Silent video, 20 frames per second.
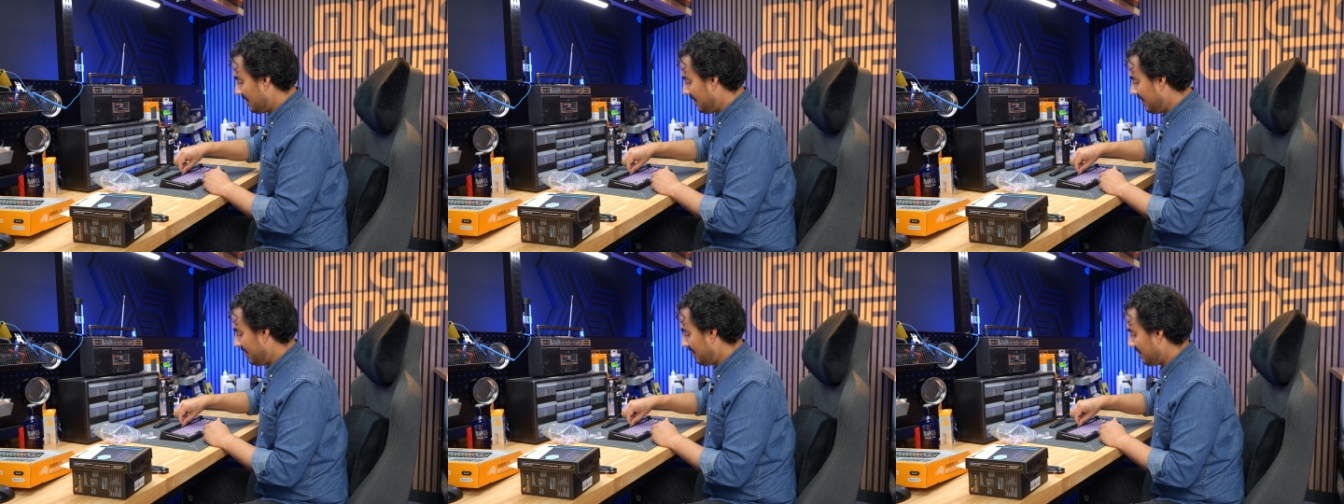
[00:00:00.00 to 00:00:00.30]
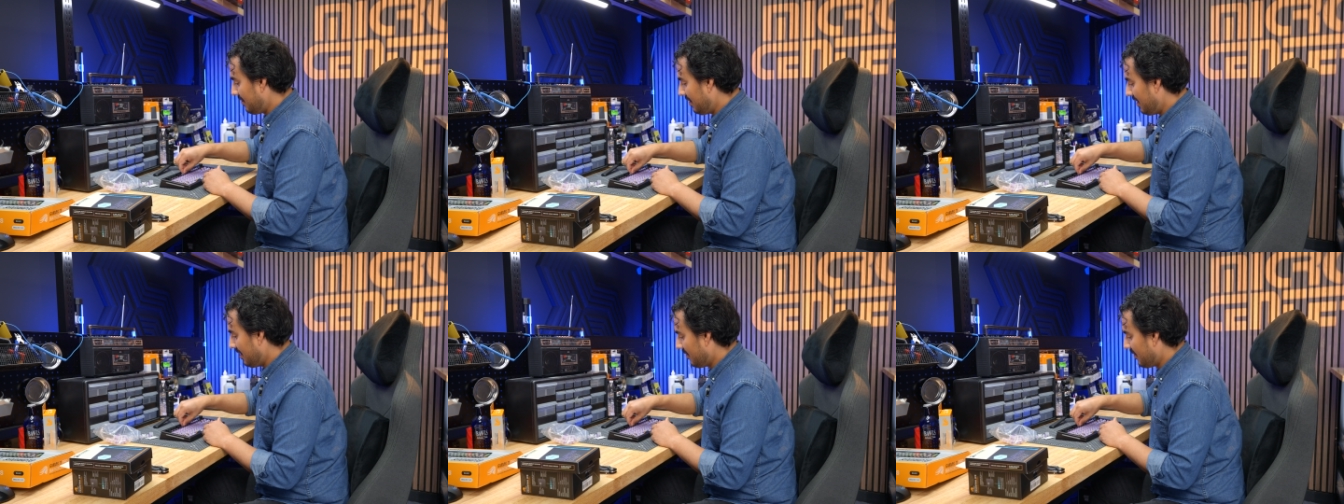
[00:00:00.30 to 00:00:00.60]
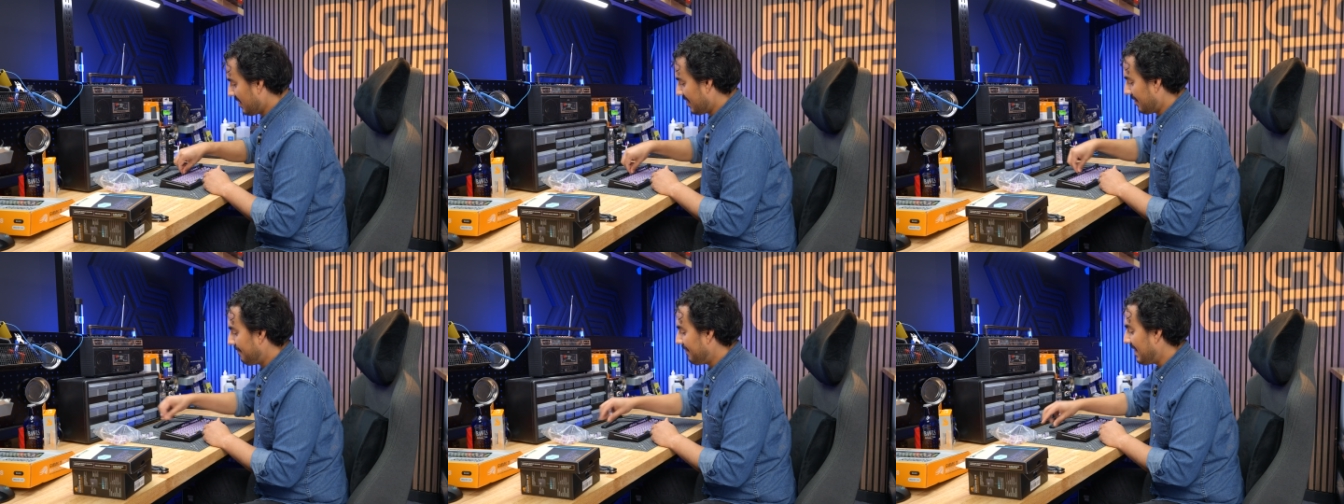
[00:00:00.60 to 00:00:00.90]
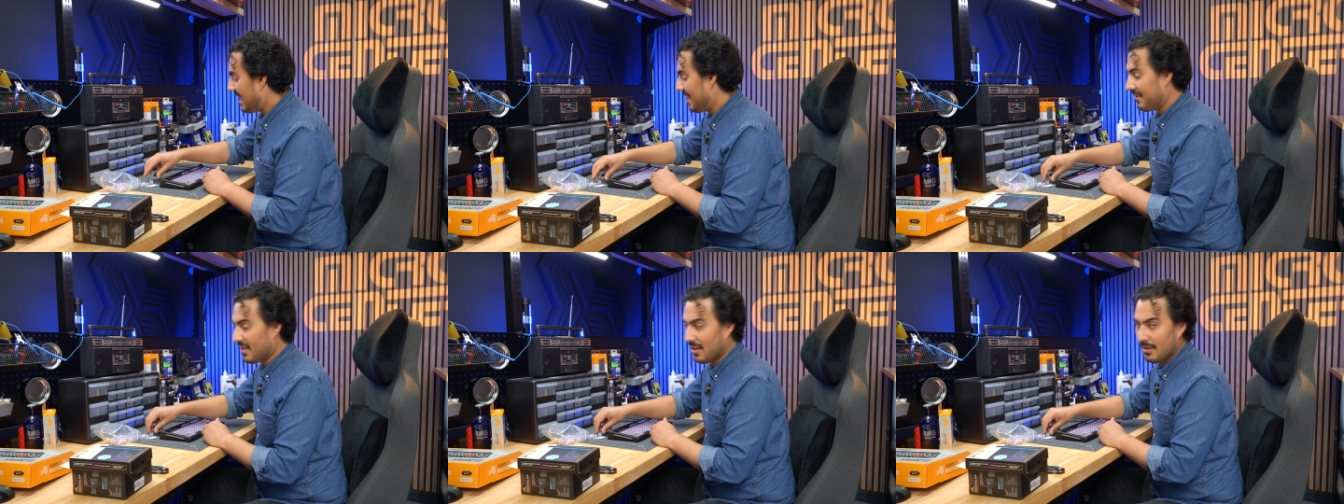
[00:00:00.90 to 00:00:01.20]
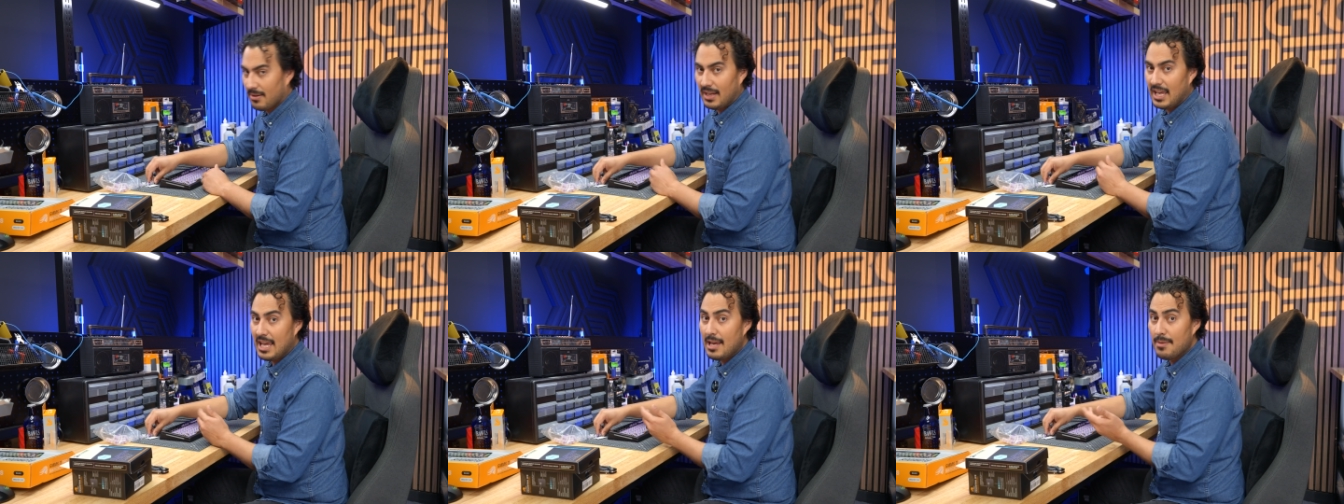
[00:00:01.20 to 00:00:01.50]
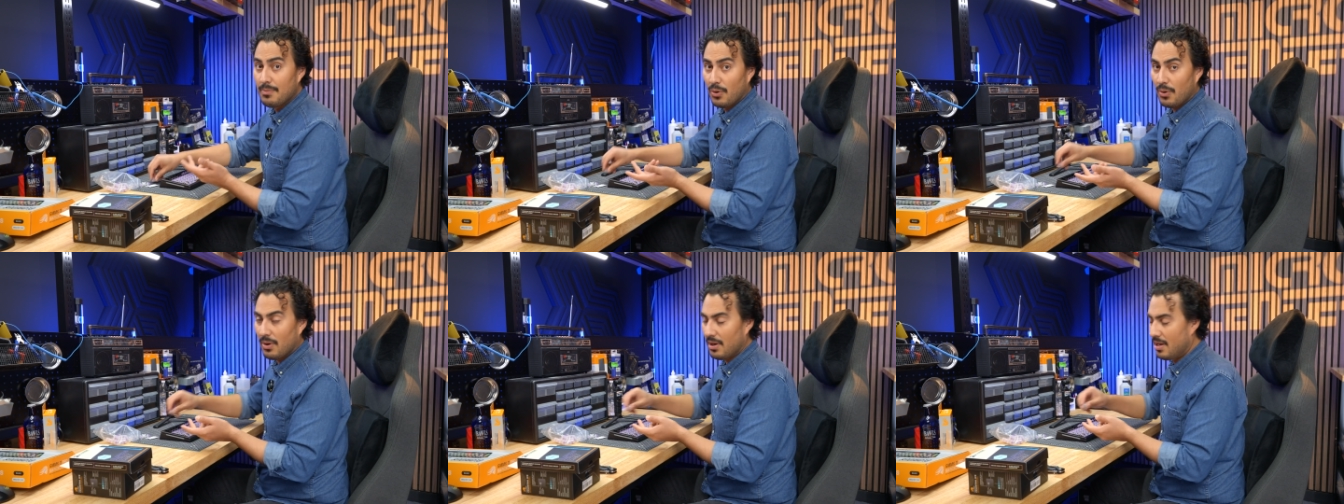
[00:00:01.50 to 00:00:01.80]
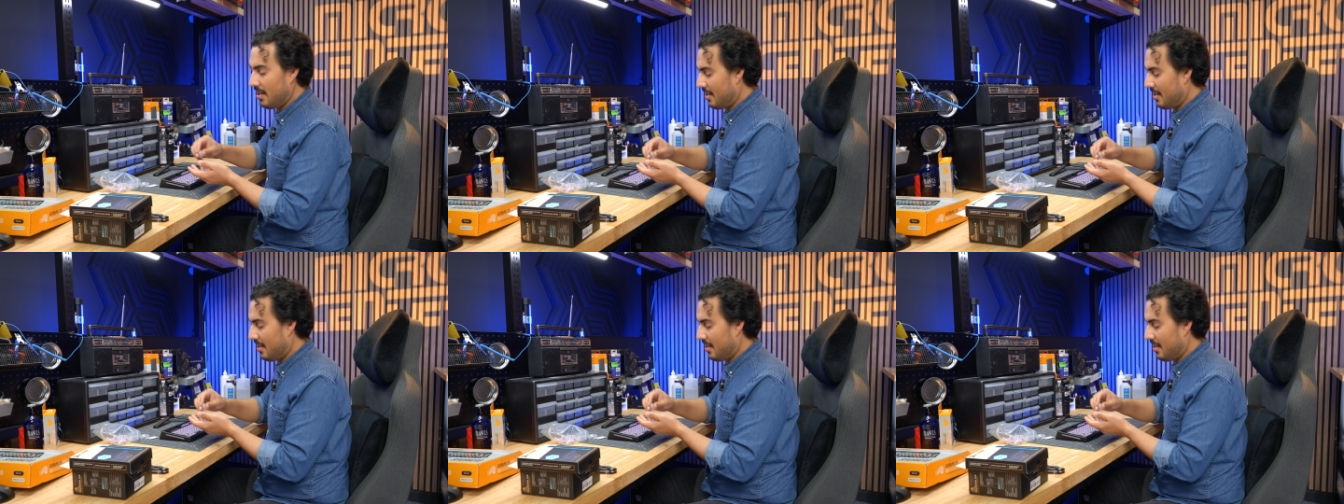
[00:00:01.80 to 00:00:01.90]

you know, you don't want a $5 keyboard.